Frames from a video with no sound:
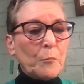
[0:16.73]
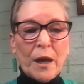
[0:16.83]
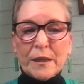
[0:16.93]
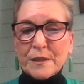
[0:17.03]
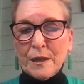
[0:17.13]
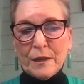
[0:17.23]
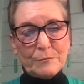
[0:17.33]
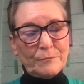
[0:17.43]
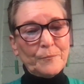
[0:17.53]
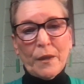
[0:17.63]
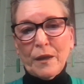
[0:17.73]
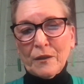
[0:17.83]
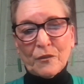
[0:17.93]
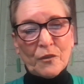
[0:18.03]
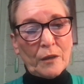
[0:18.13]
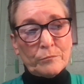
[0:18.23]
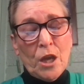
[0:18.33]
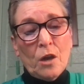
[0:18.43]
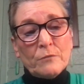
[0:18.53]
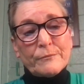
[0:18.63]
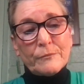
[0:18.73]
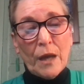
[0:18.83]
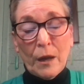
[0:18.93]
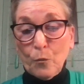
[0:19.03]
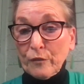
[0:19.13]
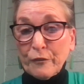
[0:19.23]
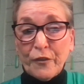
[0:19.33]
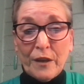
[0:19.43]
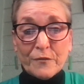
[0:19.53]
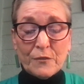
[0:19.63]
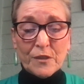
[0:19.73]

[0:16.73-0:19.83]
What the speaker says: my time, it's like, no, I worked for 5 TV